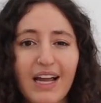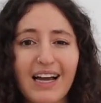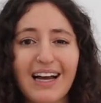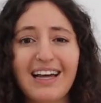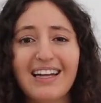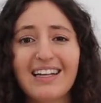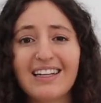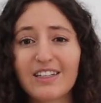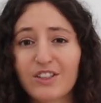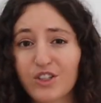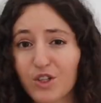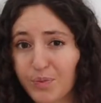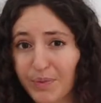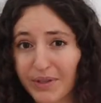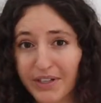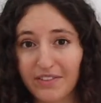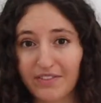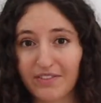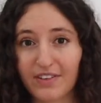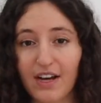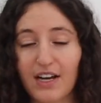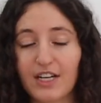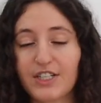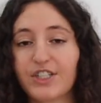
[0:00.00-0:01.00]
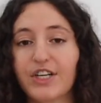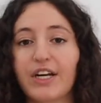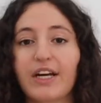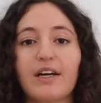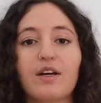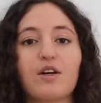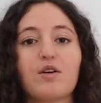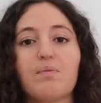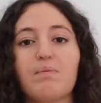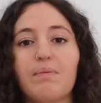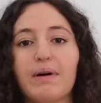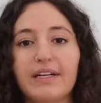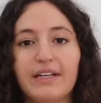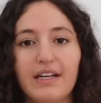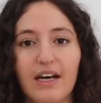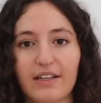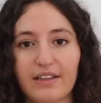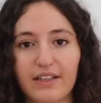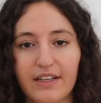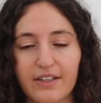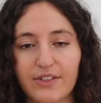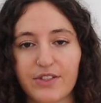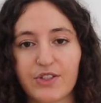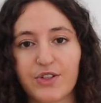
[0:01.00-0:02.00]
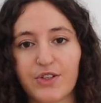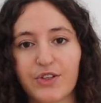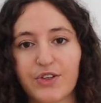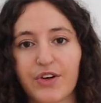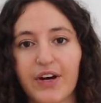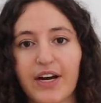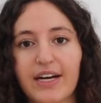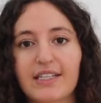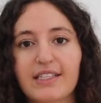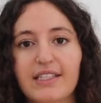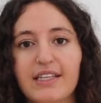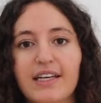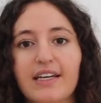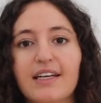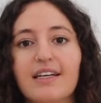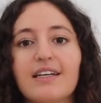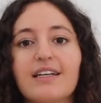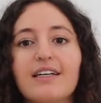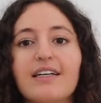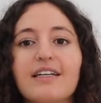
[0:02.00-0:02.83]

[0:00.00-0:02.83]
a little bit of flushing, but nothing too crazy.